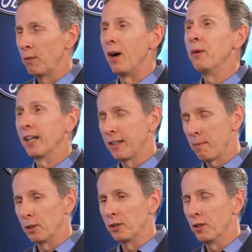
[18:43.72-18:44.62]
Well, we had a
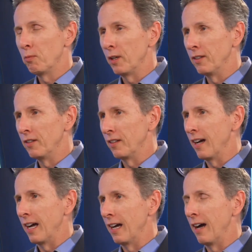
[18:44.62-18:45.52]
couple of good ones,
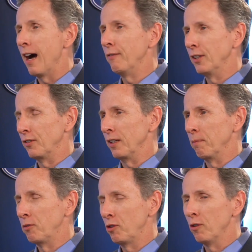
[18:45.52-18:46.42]
obviously, to
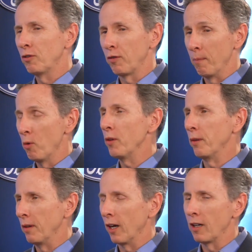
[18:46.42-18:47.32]
choose from, more
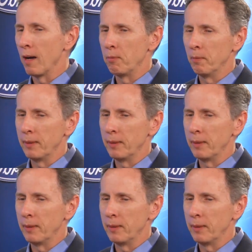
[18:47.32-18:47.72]
than a couple,